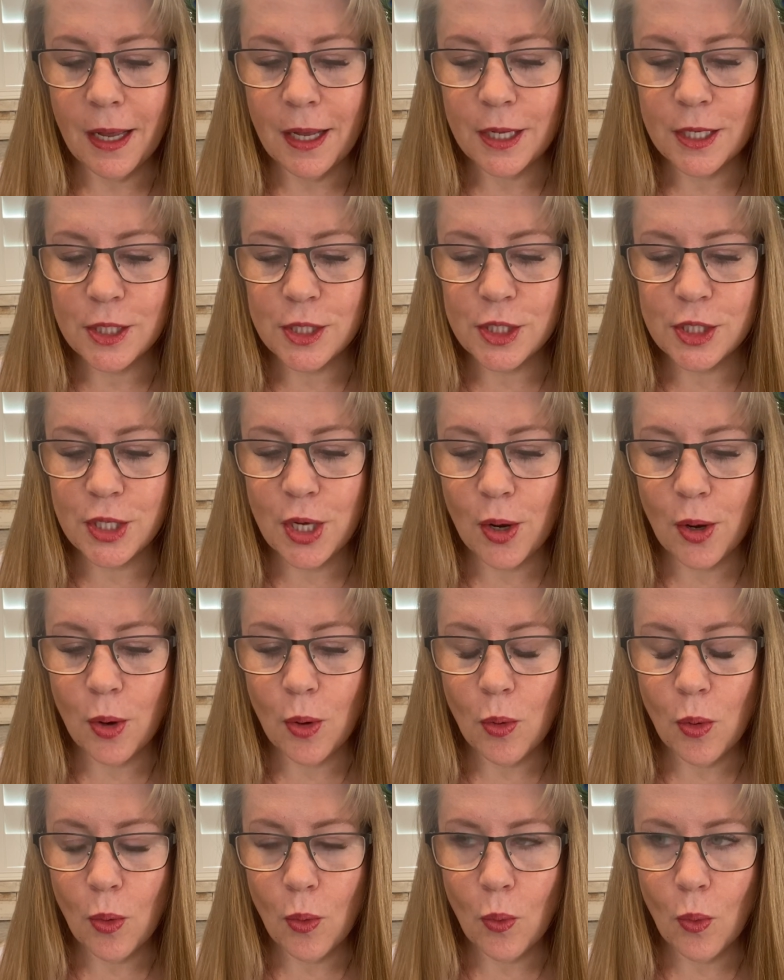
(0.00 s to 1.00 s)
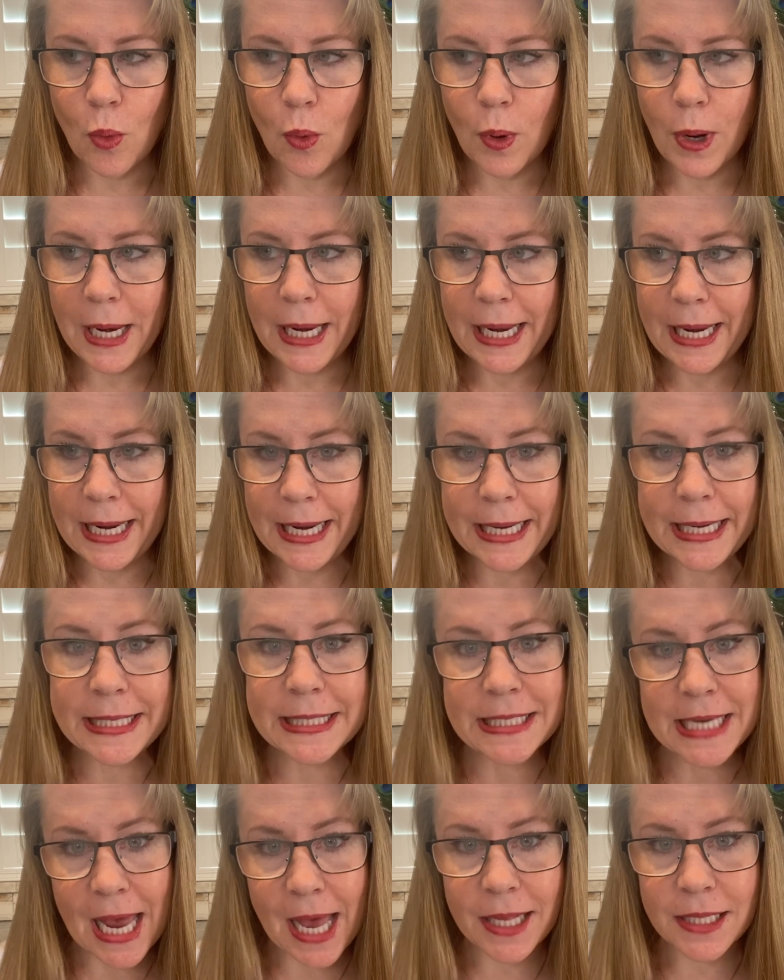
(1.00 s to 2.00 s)
So he
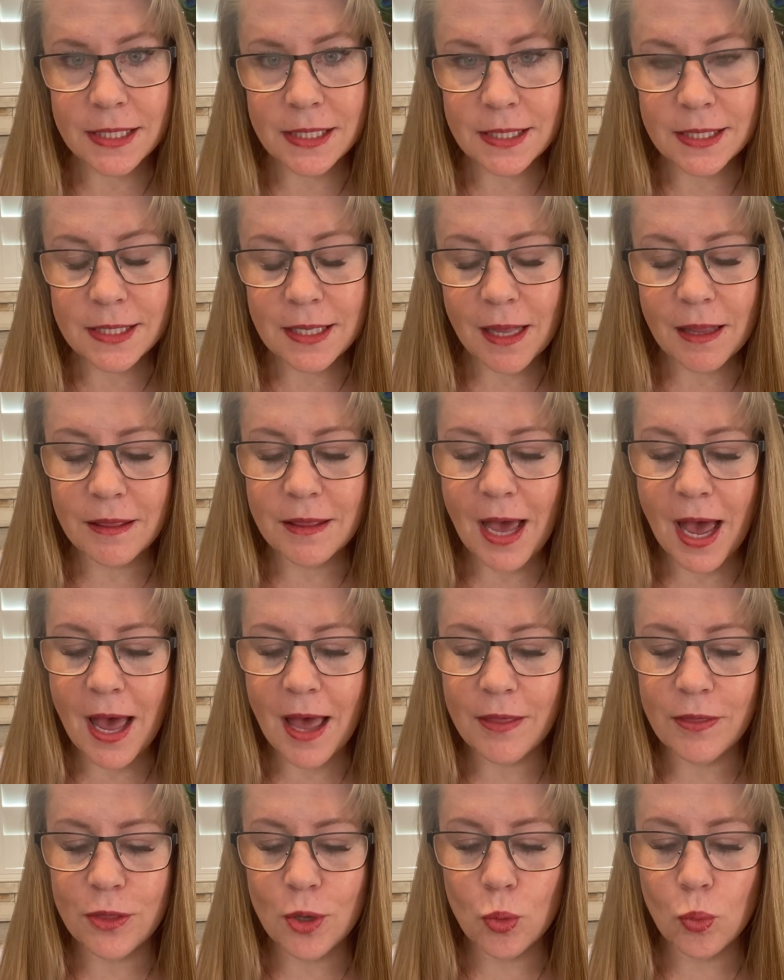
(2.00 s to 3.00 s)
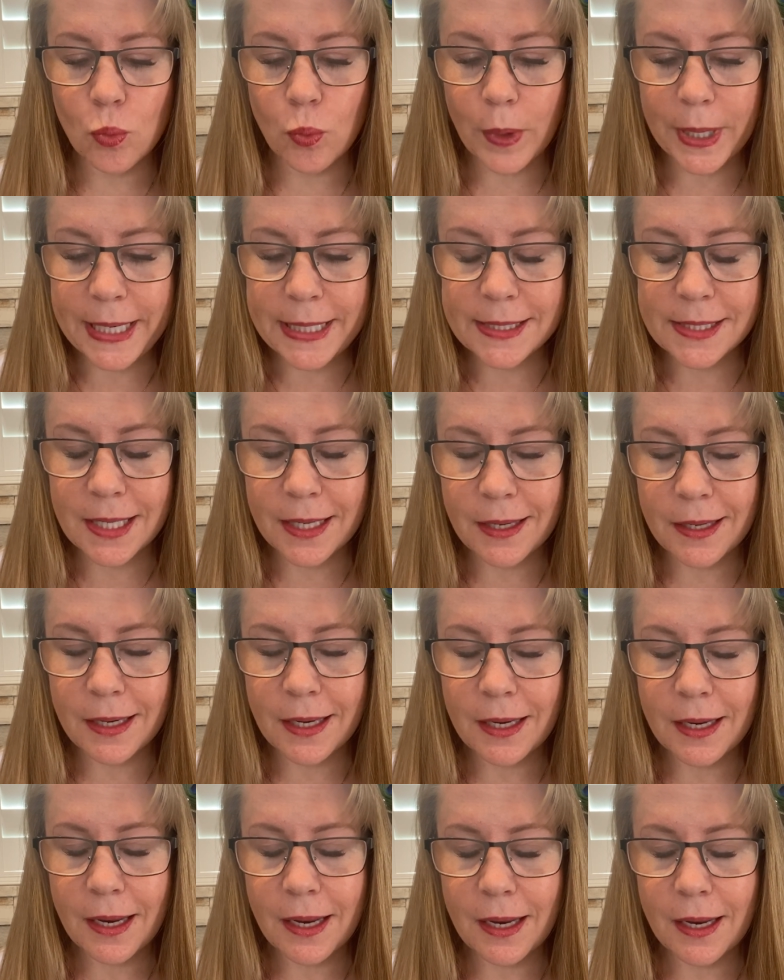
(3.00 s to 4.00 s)
contends that the
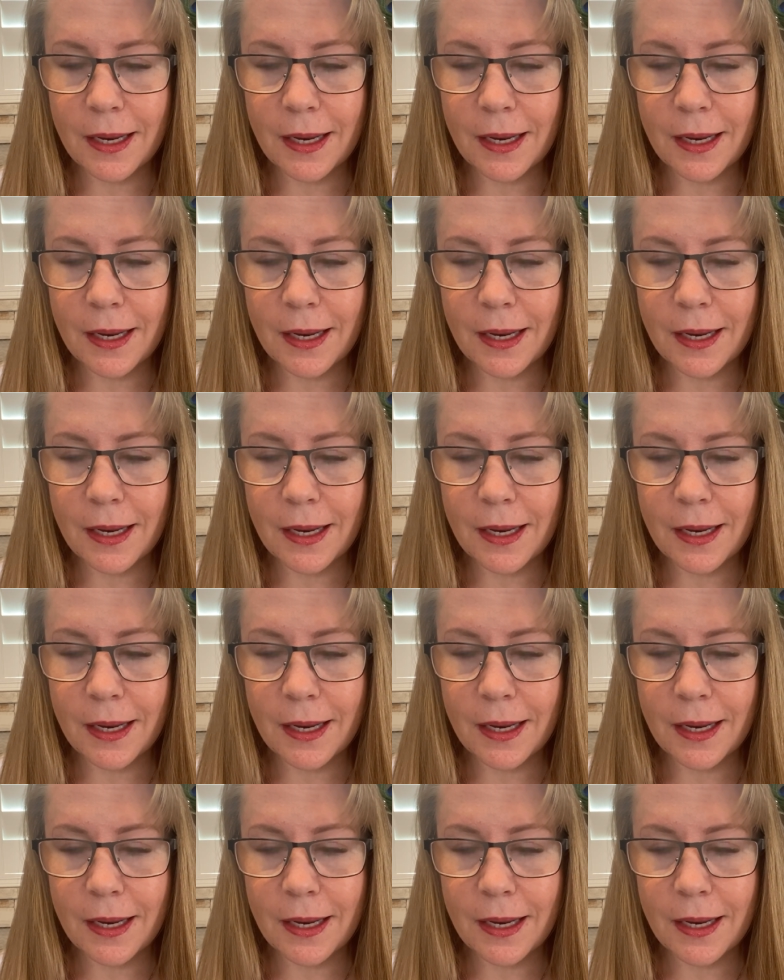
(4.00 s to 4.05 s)
reason